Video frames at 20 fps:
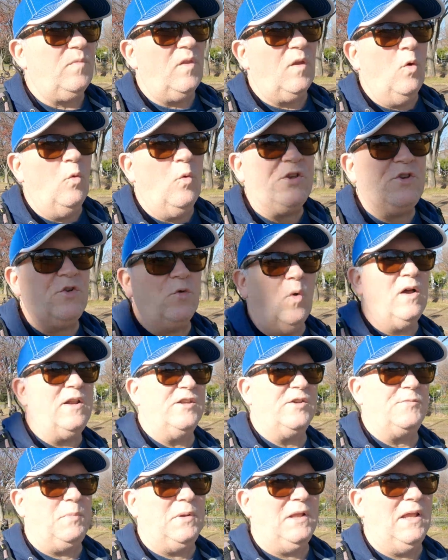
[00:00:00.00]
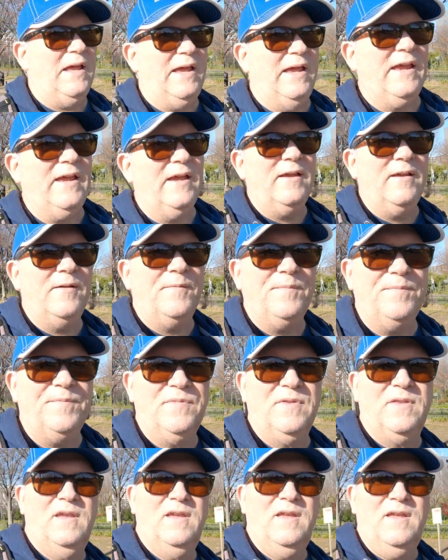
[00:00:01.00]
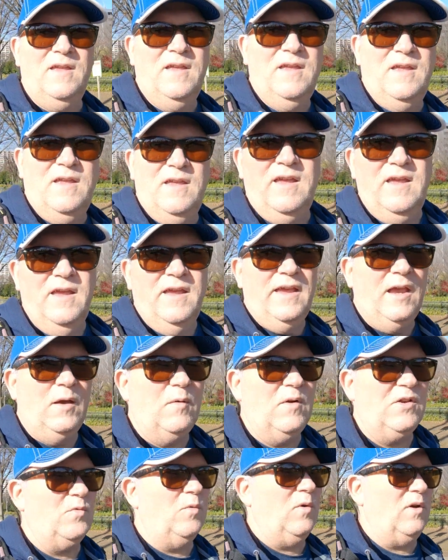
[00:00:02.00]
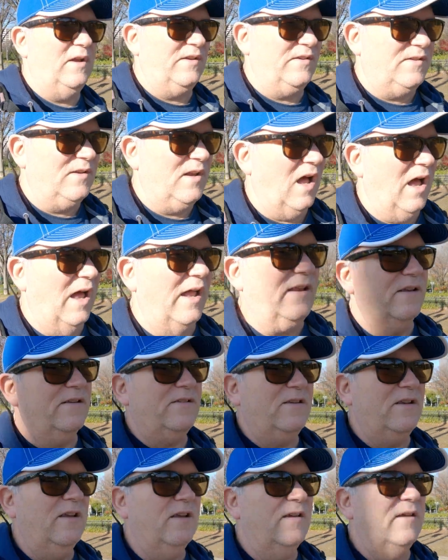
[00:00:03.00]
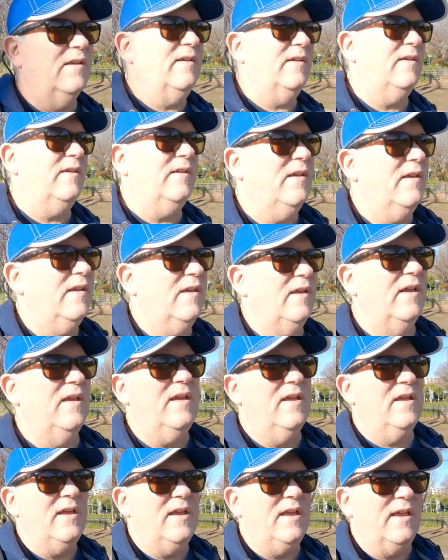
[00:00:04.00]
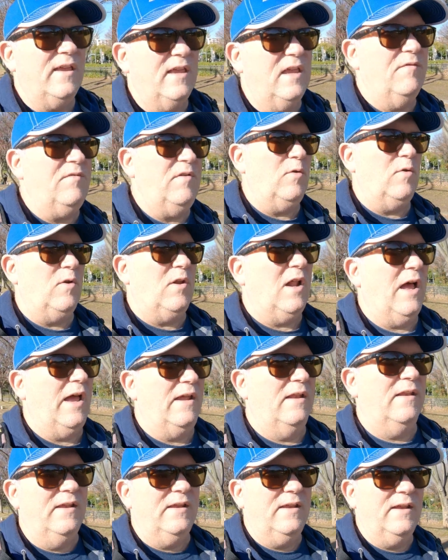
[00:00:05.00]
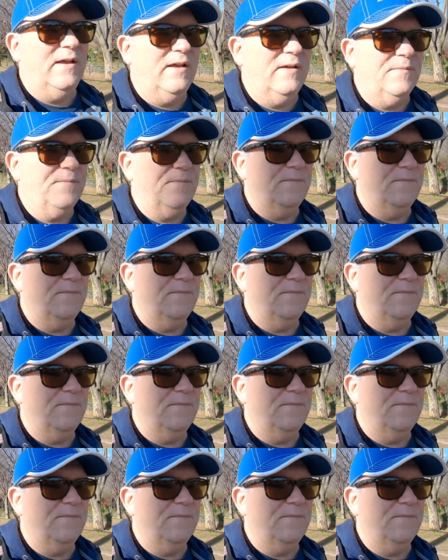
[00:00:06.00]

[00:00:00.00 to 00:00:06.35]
which one is playing and which one is not, so give you an idea